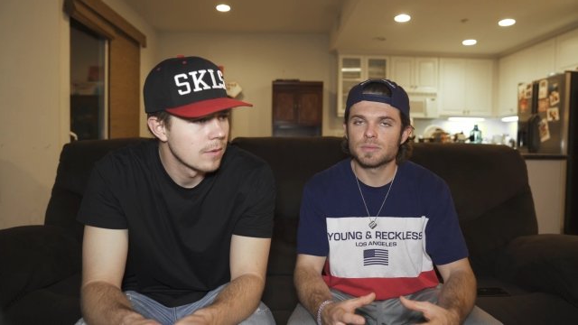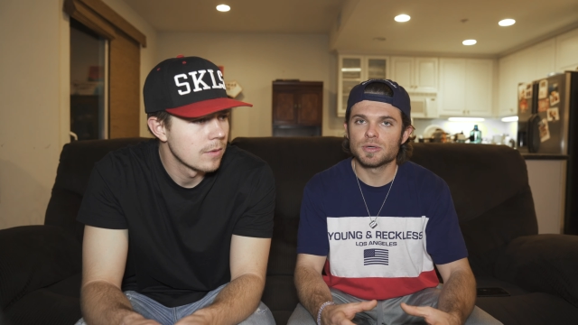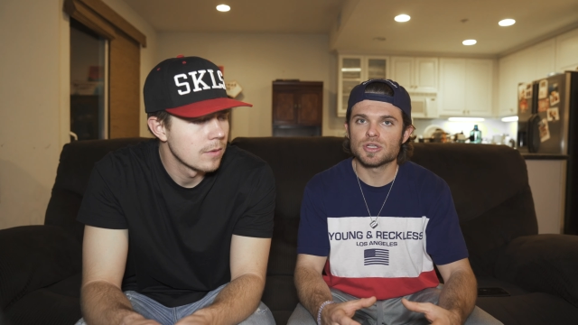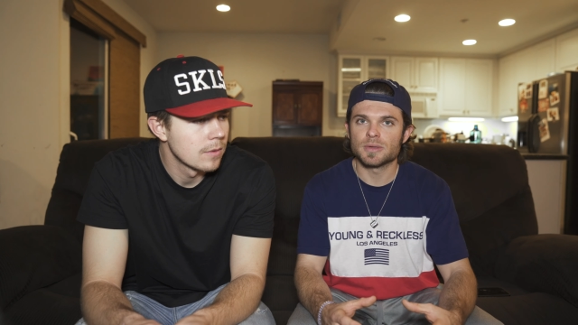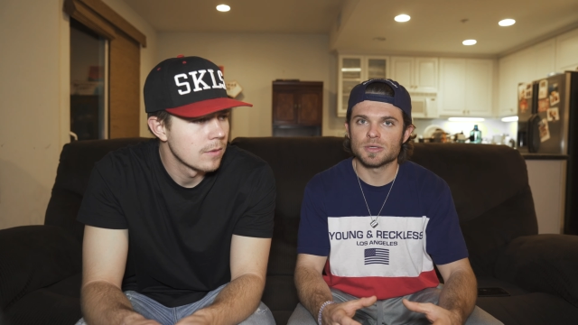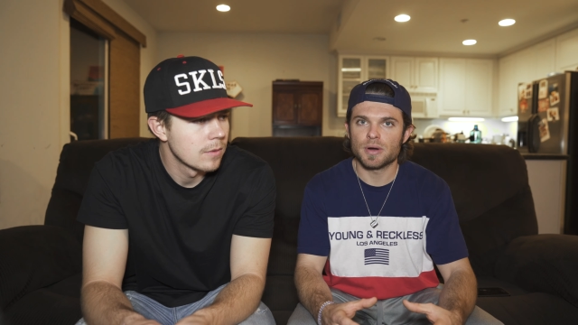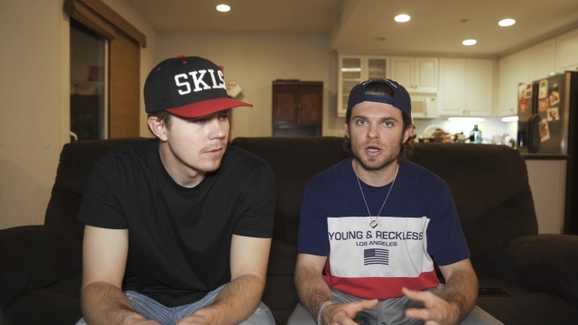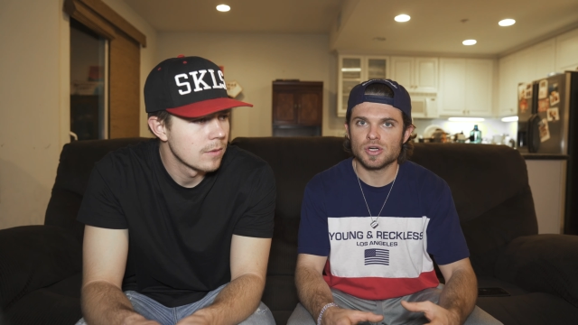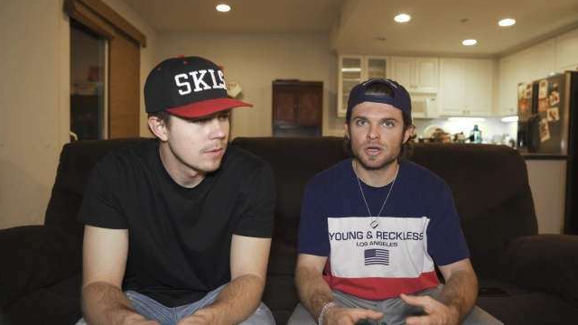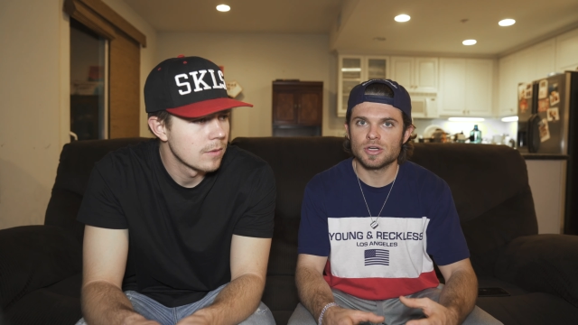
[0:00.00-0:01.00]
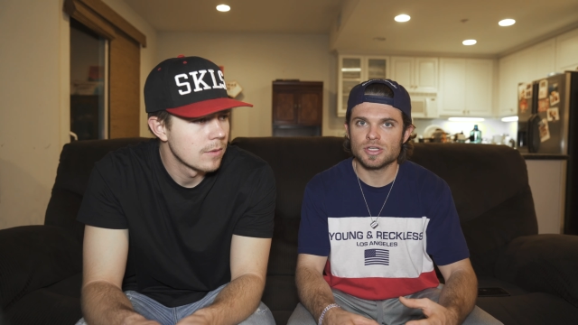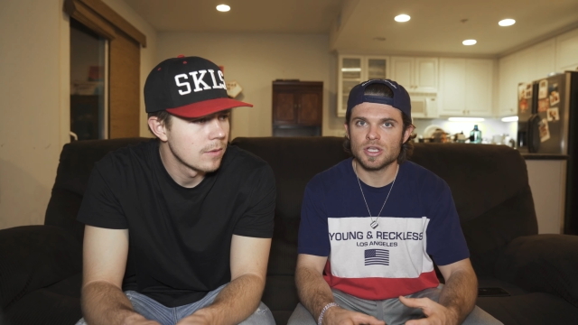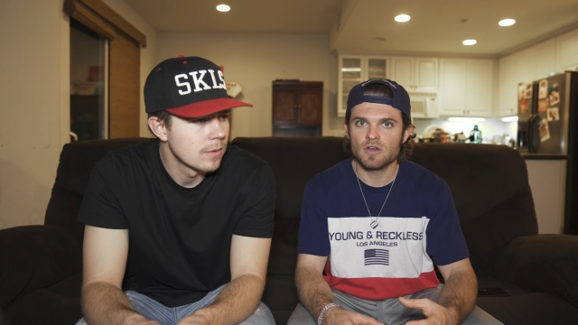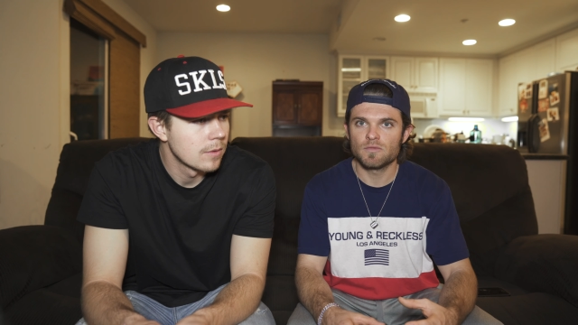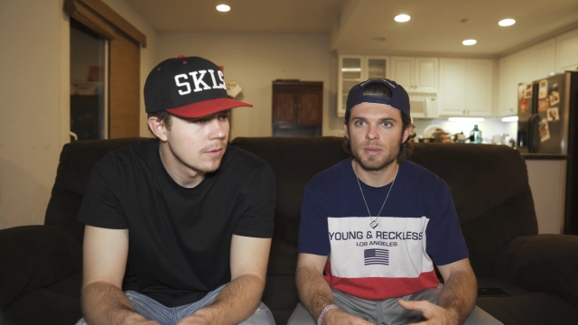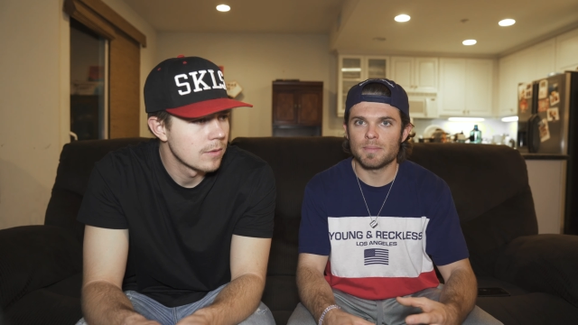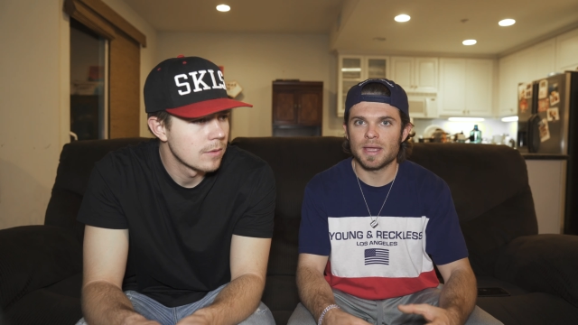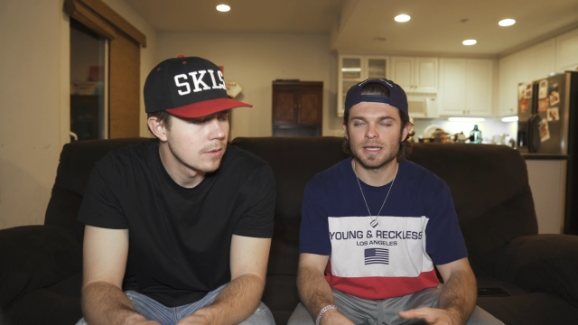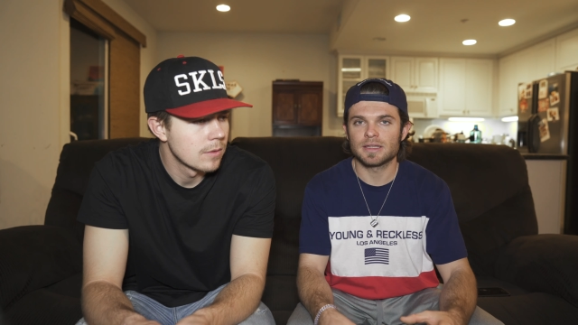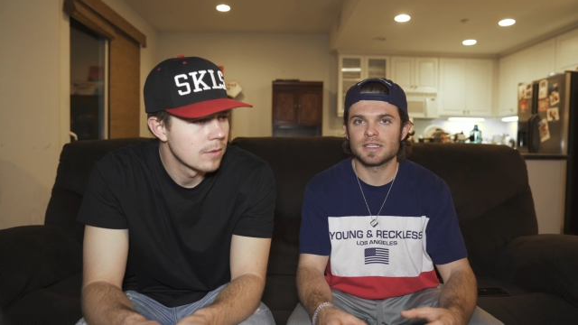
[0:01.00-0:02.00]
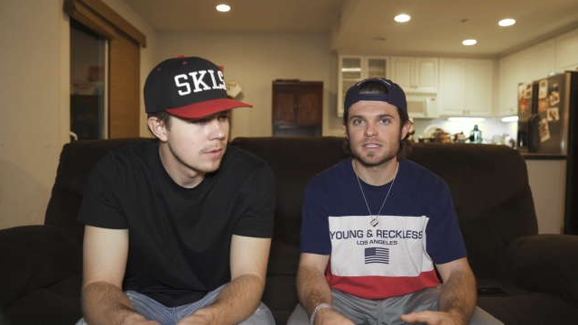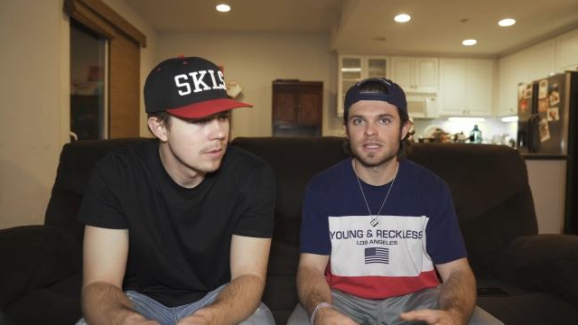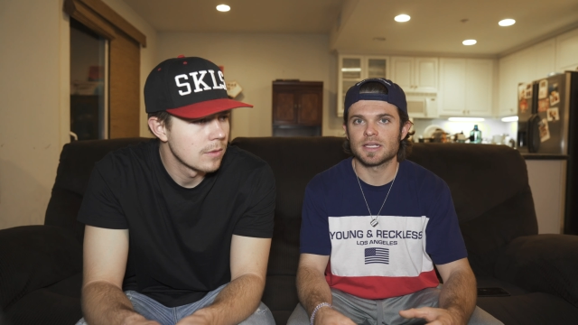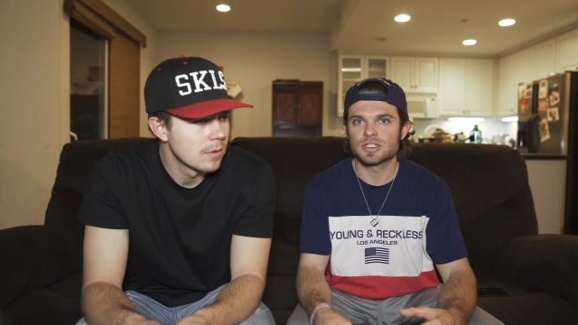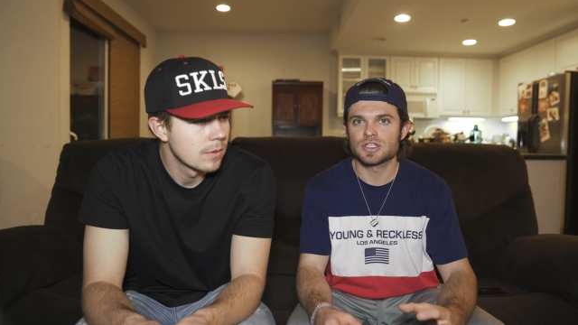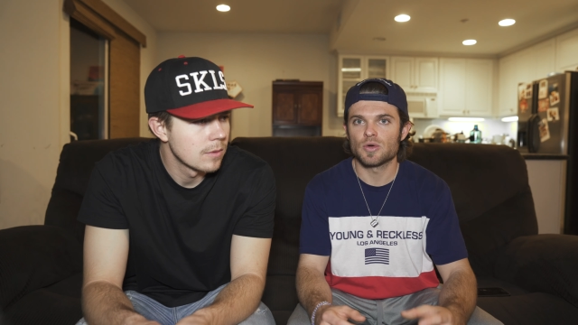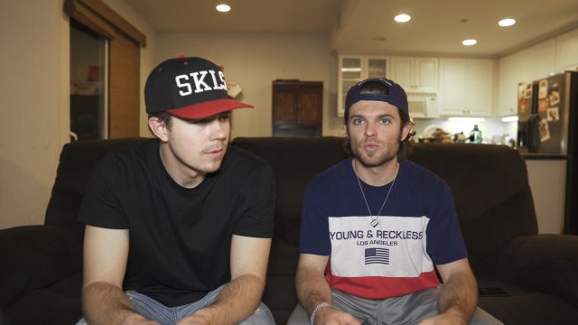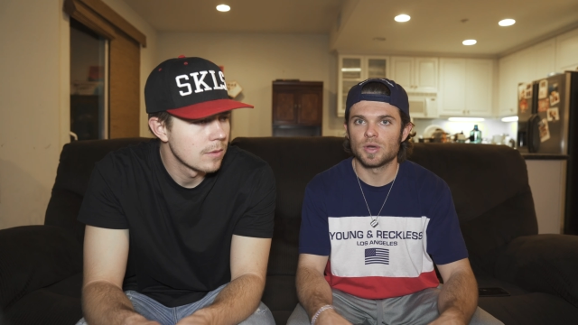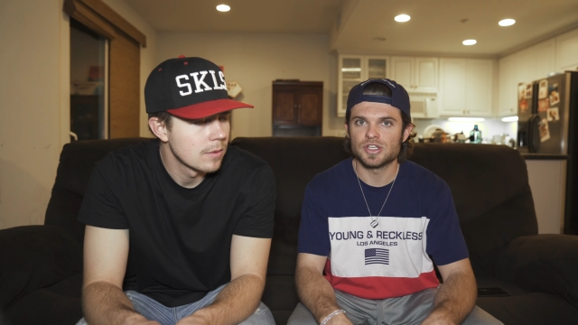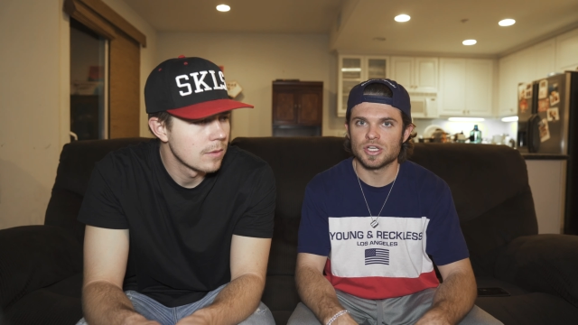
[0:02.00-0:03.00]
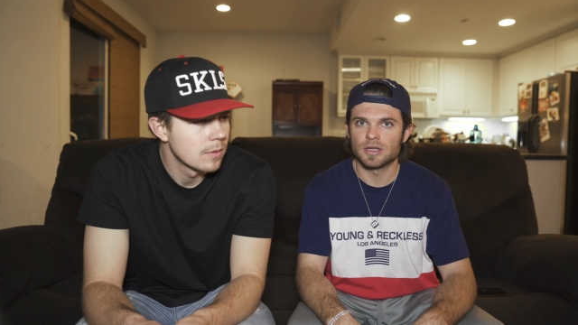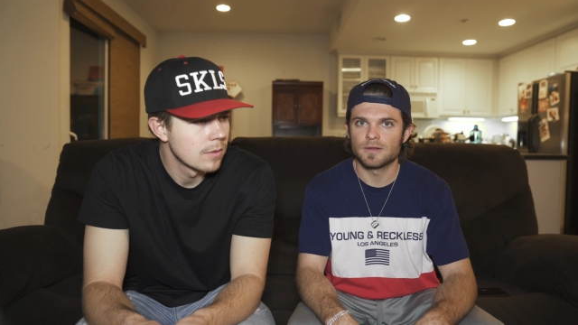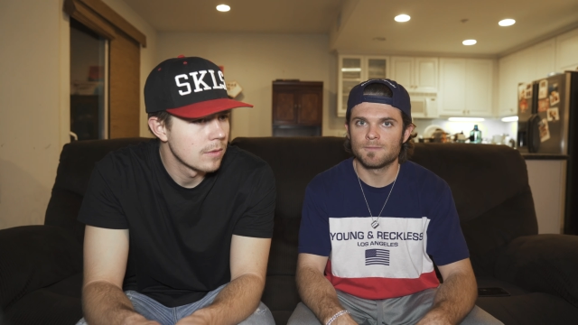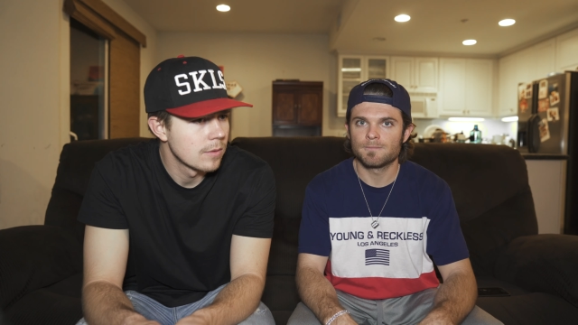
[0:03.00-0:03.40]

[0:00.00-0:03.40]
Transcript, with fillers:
Speaker 1: to put so much pressure on yourself by making these things so rigid.